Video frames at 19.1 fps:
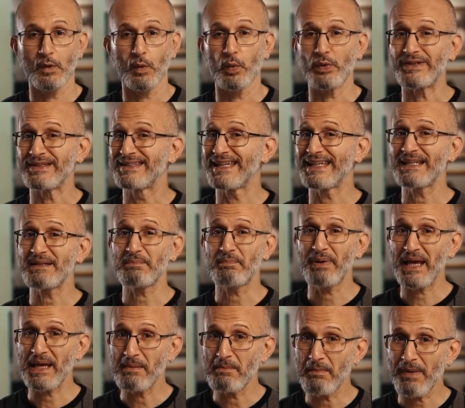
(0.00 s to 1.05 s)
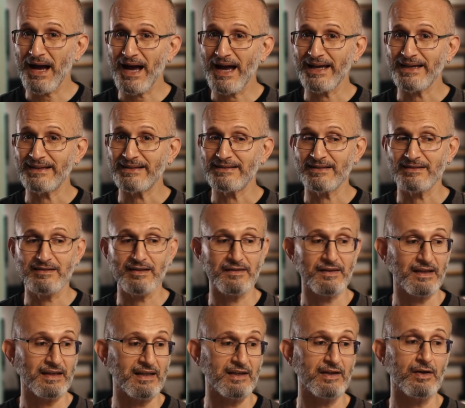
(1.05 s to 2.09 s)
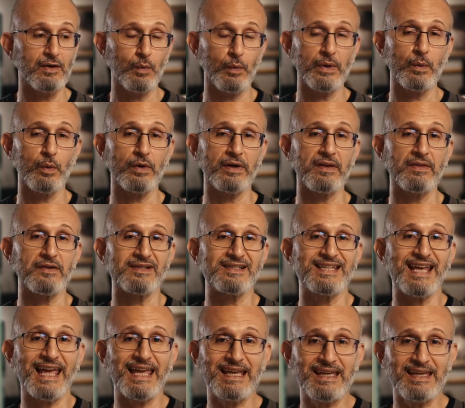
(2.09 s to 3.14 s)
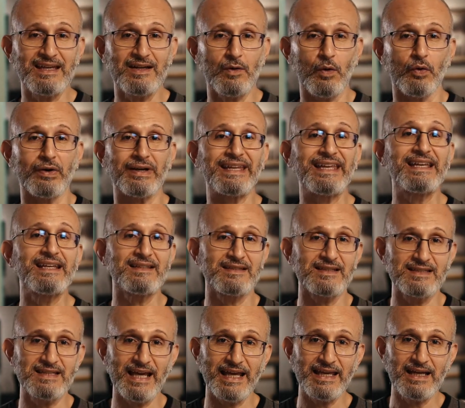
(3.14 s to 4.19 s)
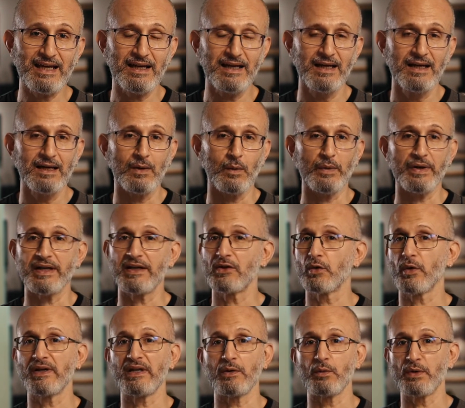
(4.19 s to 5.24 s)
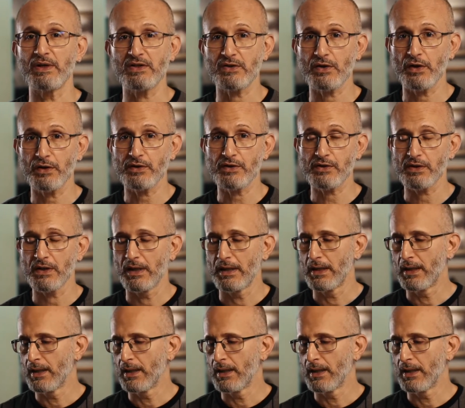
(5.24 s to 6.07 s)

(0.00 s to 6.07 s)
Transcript: We didn't pay mind to the gear we were either taking or needed to take. We didn't do any research.